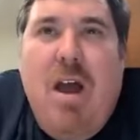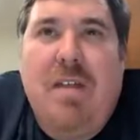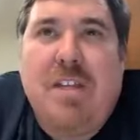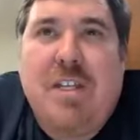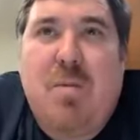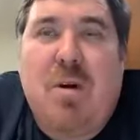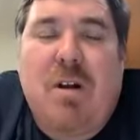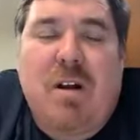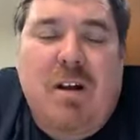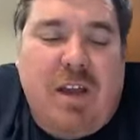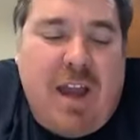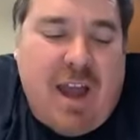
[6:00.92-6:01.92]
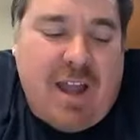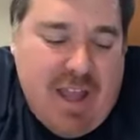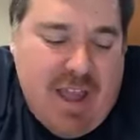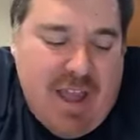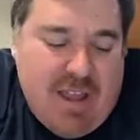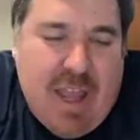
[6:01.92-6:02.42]
sport early on,
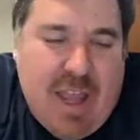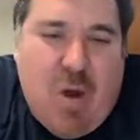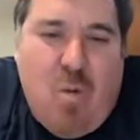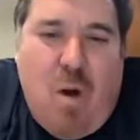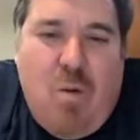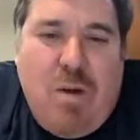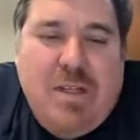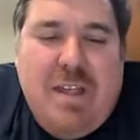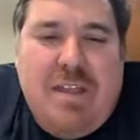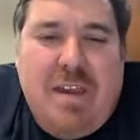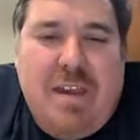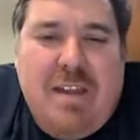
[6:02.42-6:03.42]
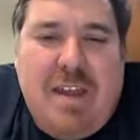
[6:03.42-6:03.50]
like what was the thing